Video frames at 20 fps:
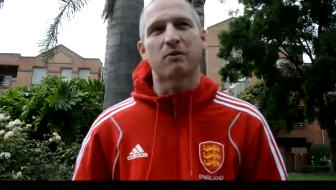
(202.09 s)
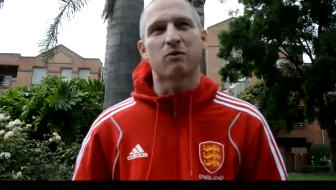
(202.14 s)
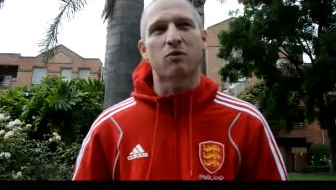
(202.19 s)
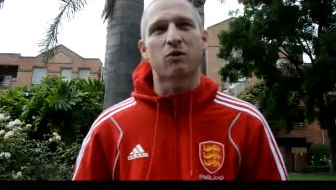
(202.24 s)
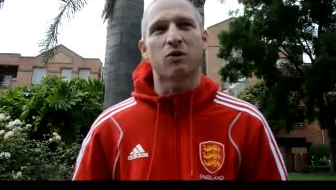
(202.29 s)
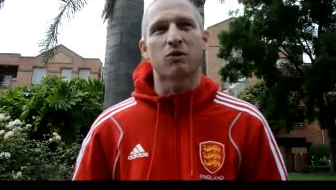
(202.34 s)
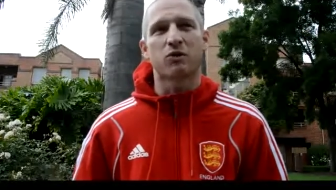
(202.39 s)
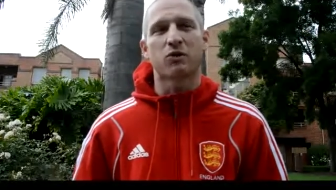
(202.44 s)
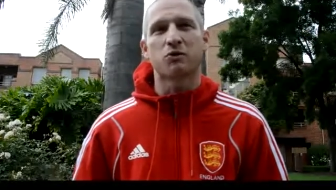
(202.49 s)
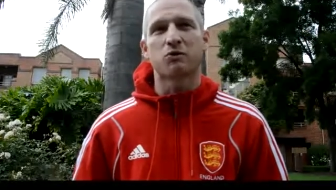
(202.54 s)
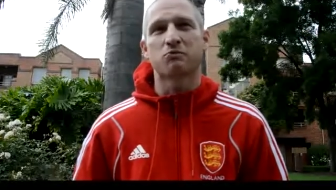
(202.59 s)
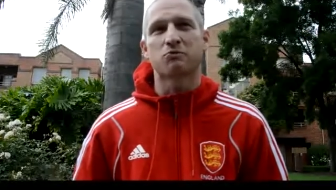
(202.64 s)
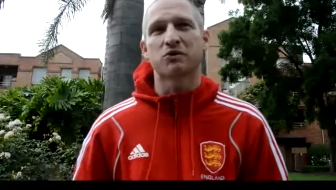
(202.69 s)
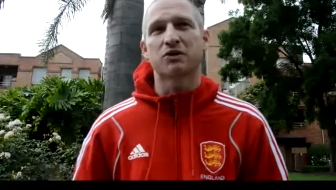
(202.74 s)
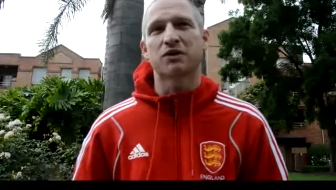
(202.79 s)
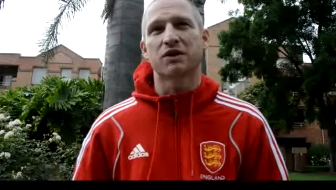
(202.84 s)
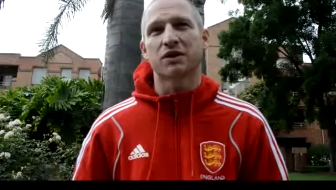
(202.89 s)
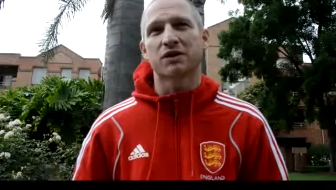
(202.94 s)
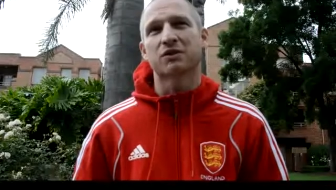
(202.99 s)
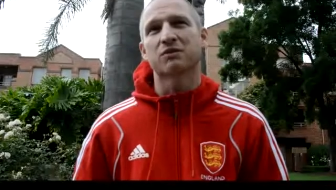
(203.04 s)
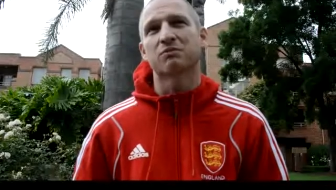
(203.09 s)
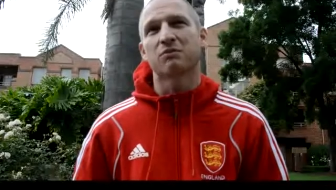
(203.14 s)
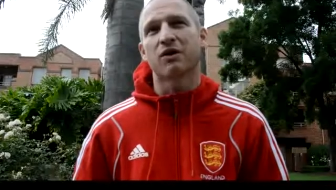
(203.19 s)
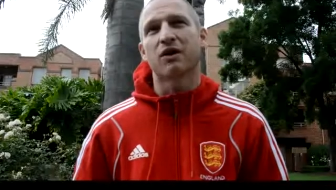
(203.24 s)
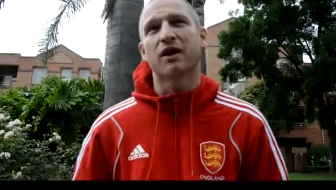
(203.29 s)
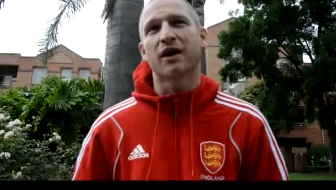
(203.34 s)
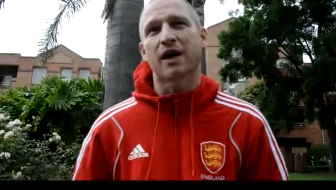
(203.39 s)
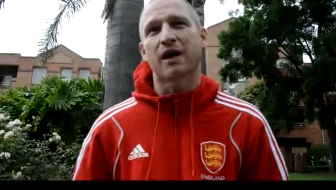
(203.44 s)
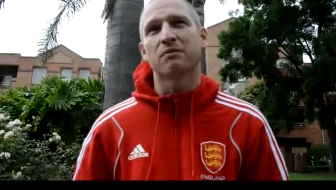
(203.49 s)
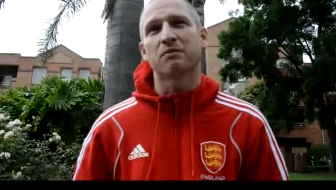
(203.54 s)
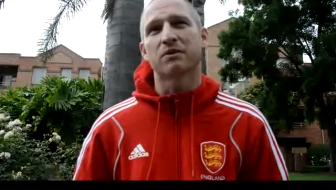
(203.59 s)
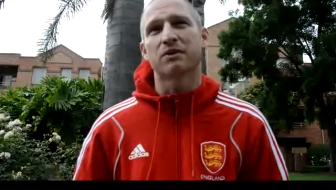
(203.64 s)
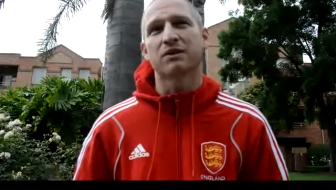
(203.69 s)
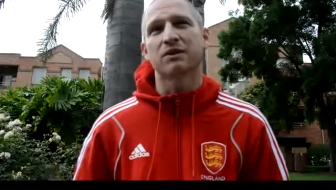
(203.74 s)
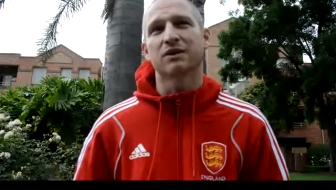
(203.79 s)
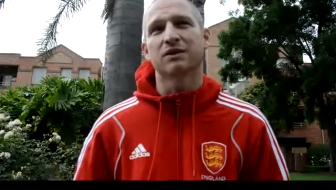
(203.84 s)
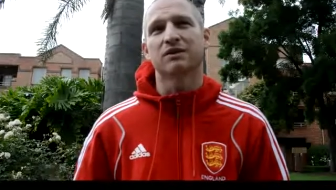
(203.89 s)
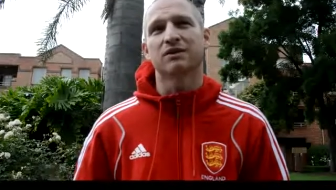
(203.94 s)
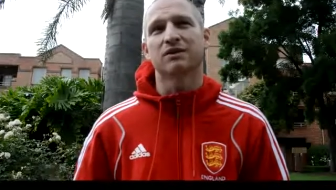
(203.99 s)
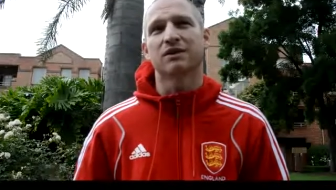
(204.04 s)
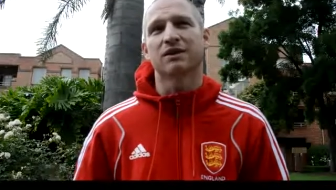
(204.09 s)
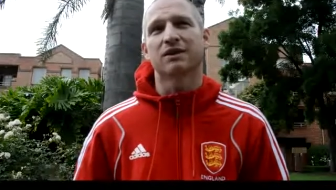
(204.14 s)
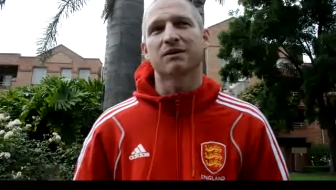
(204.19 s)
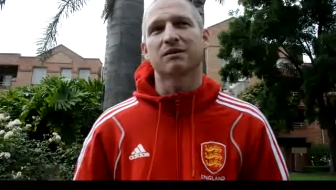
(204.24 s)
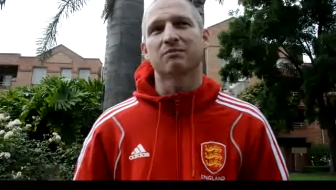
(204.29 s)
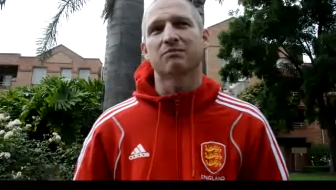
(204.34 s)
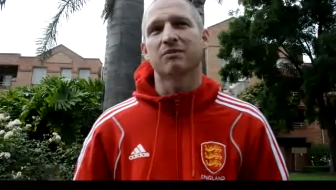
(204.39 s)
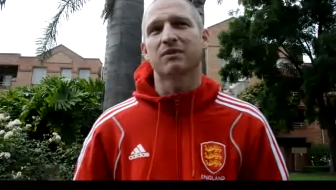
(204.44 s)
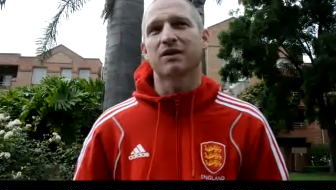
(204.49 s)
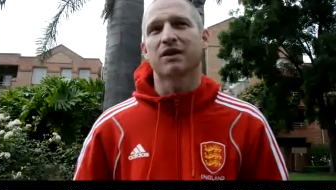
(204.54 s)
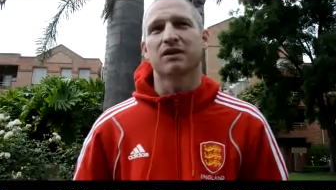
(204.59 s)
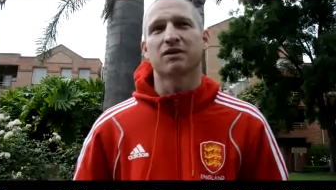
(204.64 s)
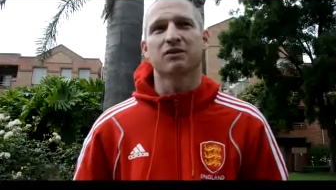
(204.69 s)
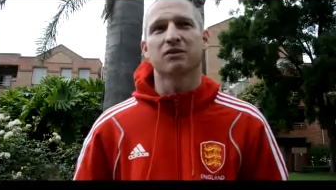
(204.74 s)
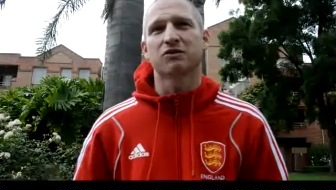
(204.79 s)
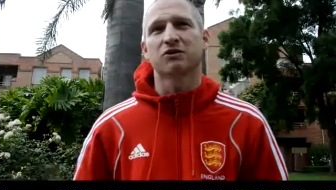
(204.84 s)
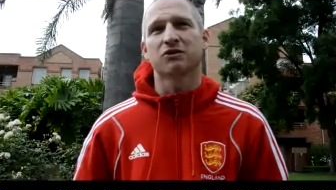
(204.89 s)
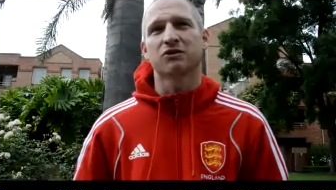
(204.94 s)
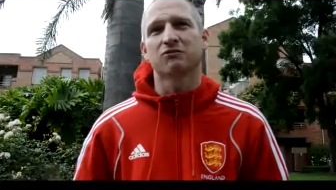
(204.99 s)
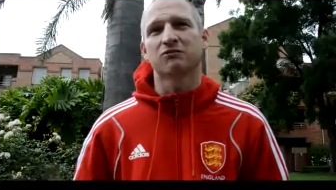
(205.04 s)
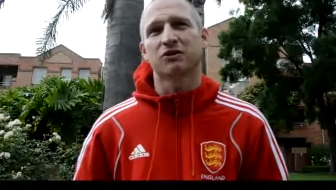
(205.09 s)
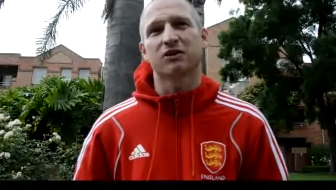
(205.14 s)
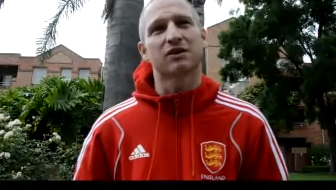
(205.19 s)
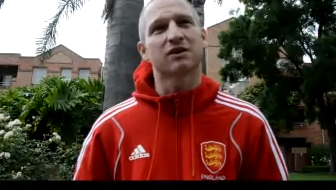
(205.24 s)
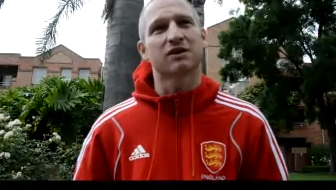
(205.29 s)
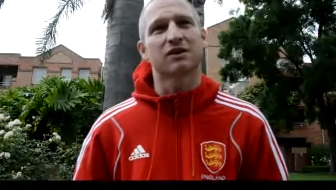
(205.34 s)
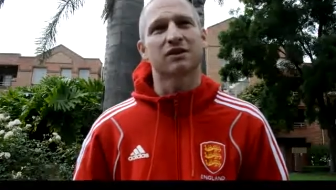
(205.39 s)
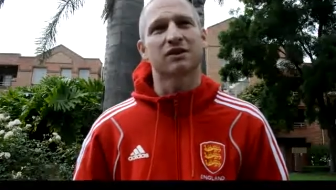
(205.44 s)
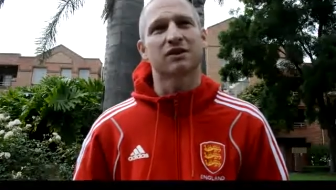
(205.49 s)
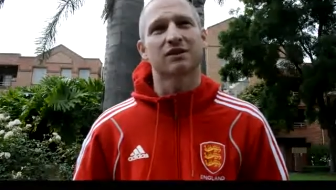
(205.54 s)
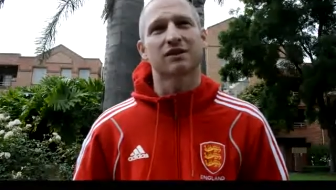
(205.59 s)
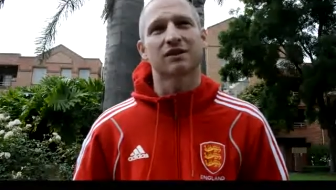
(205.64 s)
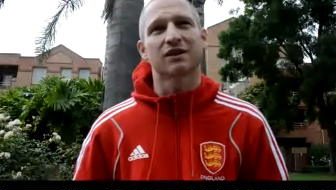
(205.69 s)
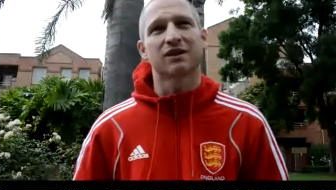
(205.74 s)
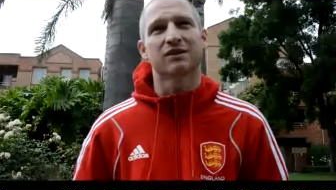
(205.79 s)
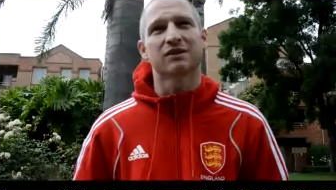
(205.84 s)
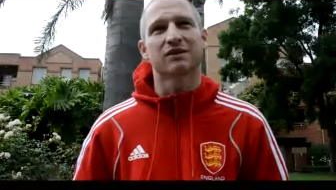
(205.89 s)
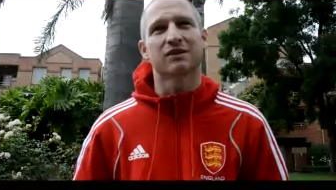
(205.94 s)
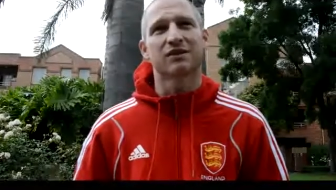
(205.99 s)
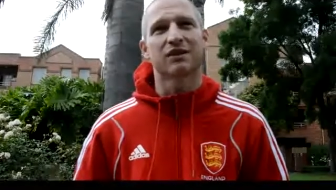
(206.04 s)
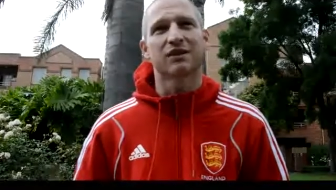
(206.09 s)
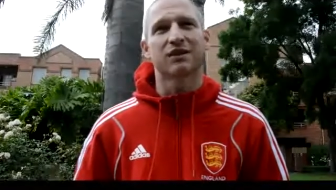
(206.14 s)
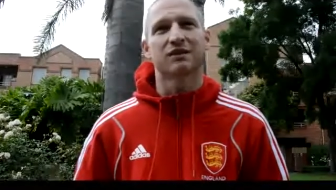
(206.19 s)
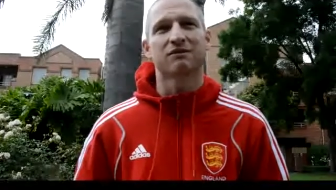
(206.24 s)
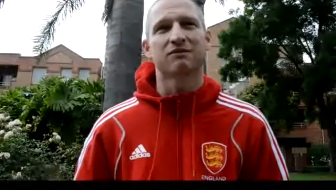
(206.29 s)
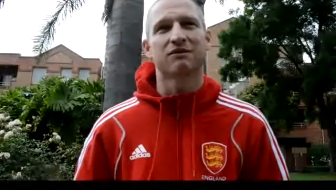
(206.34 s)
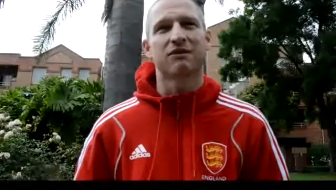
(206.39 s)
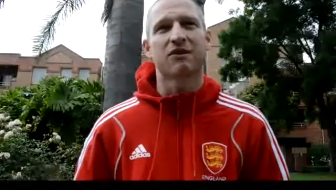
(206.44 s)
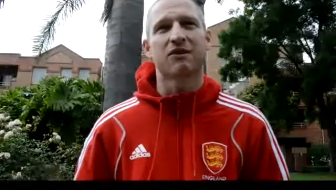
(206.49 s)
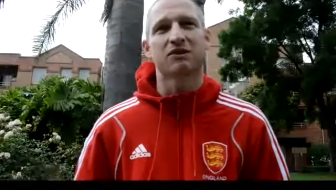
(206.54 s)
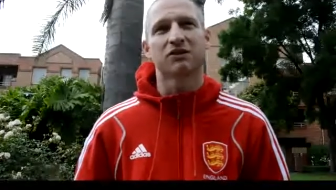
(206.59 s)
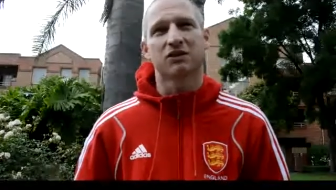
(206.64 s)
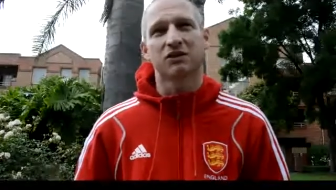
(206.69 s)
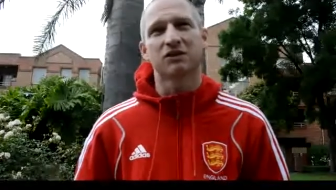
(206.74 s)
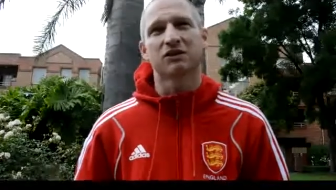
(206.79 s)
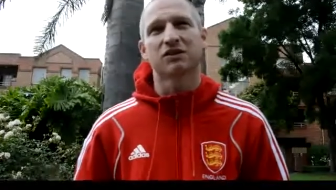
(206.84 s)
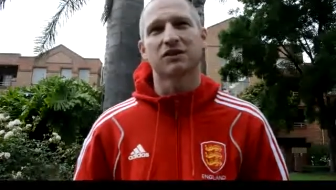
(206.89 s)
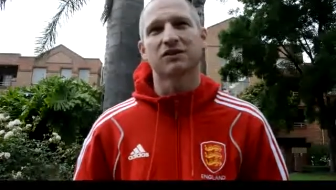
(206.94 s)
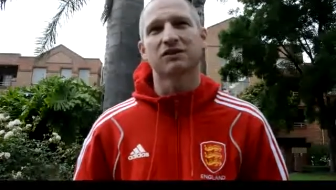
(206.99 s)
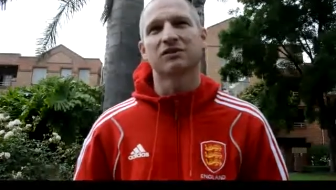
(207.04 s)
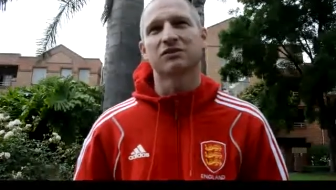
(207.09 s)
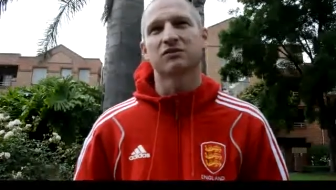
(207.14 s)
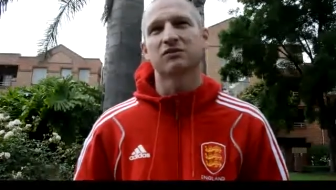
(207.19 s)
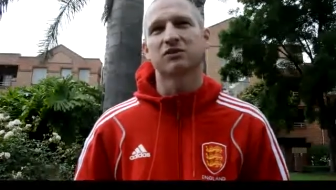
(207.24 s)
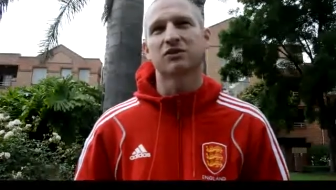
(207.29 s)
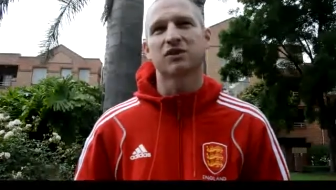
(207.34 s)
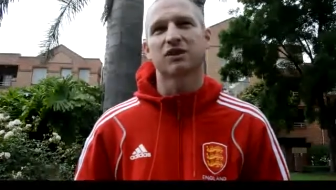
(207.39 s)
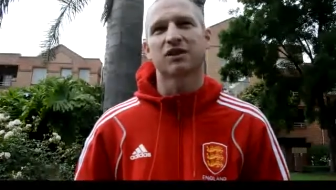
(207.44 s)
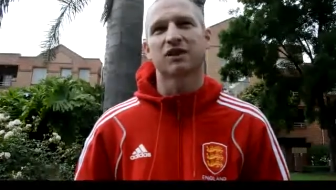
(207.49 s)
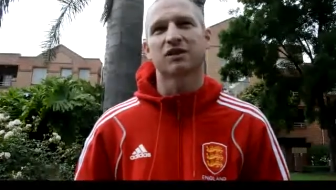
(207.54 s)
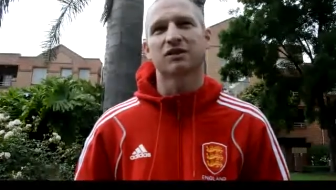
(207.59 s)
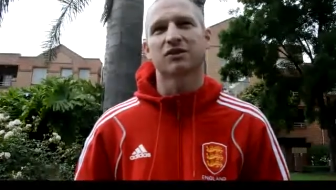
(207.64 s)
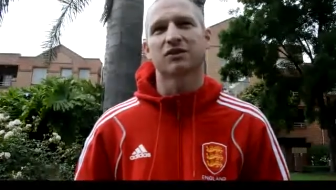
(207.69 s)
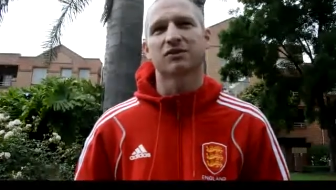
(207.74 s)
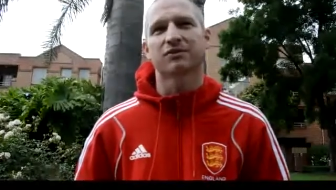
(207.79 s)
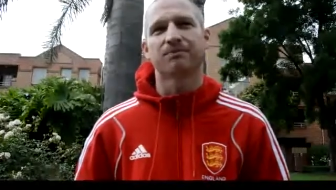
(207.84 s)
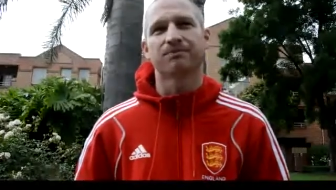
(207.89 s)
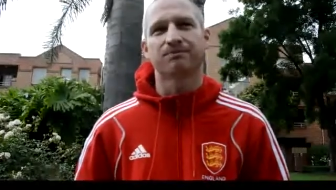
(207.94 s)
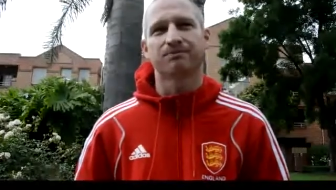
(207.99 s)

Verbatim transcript: what you predict might happen, and uh, but there's lots of risk and uh, advantage in selection.